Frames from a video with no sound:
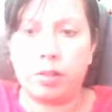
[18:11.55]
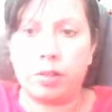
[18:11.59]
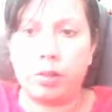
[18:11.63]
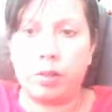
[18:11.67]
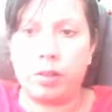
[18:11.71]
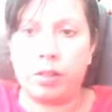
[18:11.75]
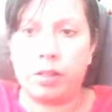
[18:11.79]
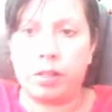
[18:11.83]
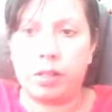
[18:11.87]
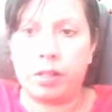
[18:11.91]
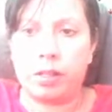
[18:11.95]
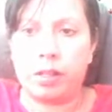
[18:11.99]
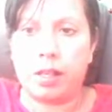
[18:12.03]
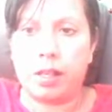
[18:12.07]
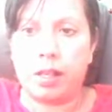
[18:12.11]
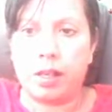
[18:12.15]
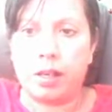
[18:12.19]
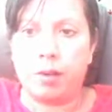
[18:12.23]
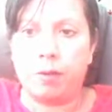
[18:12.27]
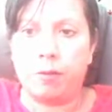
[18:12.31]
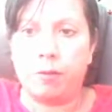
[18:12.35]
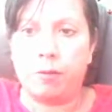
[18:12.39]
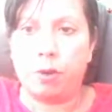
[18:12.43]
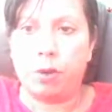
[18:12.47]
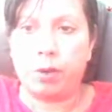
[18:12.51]
who is
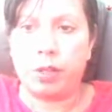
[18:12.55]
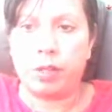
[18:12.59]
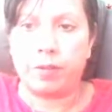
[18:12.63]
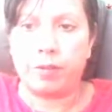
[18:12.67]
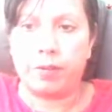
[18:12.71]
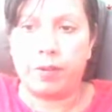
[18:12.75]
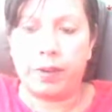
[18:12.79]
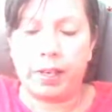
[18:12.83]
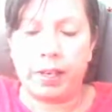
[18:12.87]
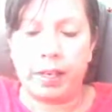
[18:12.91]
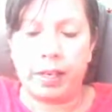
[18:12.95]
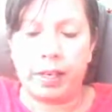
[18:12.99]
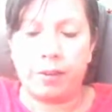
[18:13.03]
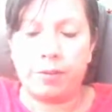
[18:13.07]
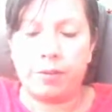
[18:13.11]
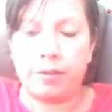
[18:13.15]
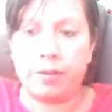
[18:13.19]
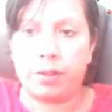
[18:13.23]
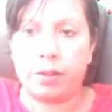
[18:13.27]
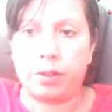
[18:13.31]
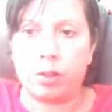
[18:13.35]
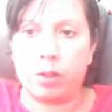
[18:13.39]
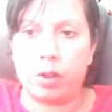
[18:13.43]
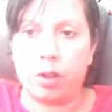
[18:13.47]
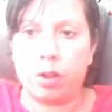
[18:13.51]
45,
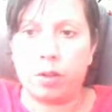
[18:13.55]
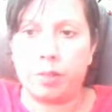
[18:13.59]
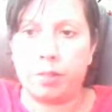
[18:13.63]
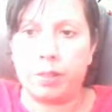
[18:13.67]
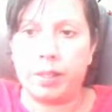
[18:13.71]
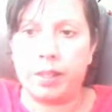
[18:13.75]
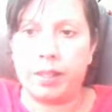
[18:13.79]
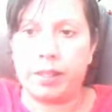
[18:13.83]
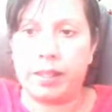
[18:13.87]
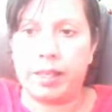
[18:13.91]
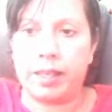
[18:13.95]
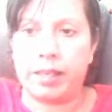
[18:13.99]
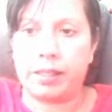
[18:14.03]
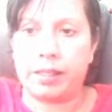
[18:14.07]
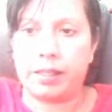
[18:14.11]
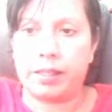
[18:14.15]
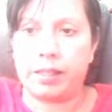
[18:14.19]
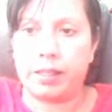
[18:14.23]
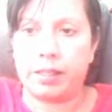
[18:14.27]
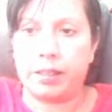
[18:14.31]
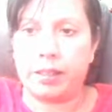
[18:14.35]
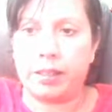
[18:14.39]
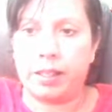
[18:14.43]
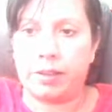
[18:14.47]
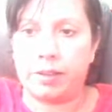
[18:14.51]
has not been
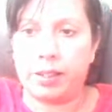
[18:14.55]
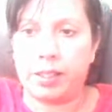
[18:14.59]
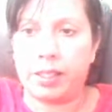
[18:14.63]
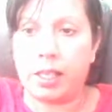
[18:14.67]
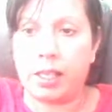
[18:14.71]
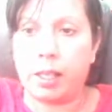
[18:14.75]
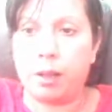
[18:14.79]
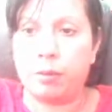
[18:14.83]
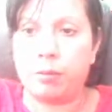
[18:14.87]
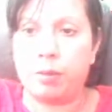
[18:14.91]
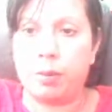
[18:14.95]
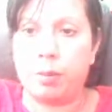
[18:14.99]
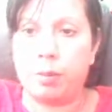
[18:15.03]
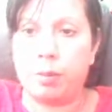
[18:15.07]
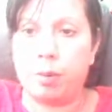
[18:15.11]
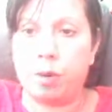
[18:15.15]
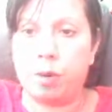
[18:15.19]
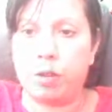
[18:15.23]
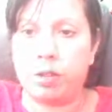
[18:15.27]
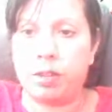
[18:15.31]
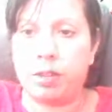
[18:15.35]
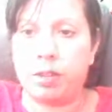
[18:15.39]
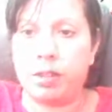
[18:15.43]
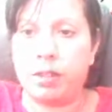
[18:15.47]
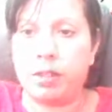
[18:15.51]
tested. They've
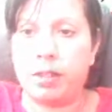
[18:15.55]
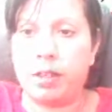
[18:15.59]
self-reported,